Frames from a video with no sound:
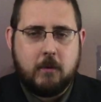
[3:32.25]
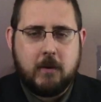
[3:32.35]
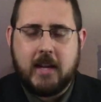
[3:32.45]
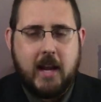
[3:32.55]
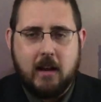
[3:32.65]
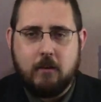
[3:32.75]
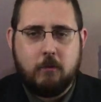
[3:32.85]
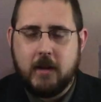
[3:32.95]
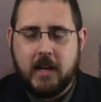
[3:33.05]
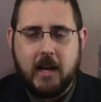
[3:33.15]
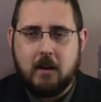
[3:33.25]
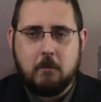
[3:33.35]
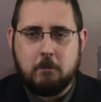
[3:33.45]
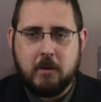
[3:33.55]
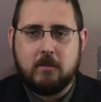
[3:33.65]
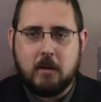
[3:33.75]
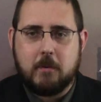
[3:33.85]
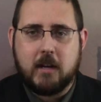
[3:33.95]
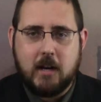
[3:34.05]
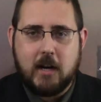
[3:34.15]
If we can't build
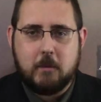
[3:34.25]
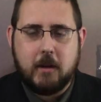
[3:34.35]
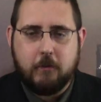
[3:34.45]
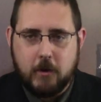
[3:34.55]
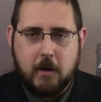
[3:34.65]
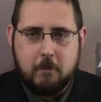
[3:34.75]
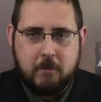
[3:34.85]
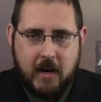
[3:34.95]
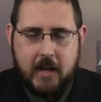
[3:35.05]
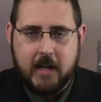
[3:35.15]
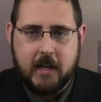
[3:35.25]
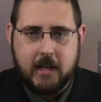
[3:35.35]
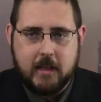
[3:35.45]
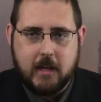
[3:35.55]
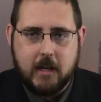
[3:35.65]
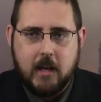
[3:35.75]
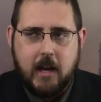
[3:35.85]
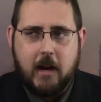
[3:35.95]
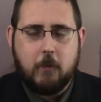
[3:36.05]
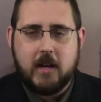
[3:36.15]
up an economy if we're not buying anything.
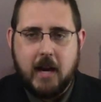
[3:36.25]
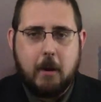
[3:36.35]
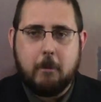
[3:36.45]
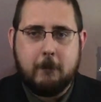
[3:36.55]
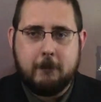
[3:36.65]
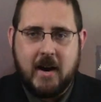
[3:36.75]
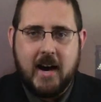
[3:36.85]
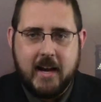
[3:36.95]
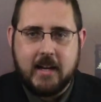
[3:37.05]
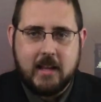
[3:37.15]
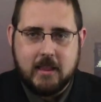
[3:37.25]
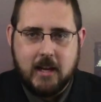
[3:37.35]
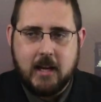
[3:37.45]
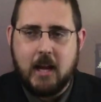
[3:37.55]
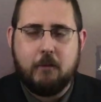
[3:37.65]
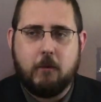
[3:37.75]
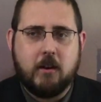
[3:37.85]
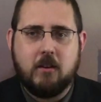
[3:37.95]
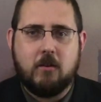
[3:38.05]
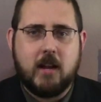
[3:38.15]
And we can't buy anything if
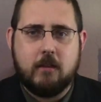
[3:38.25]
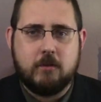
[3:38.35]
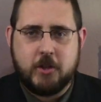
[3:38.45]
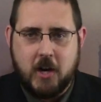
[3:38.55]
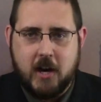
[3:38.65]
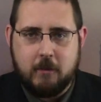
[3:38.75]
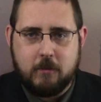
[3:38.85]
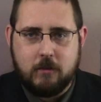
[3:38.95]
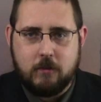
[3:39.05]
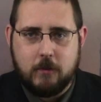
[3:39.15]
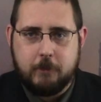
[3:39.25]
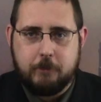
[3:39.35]
we don't have jobs.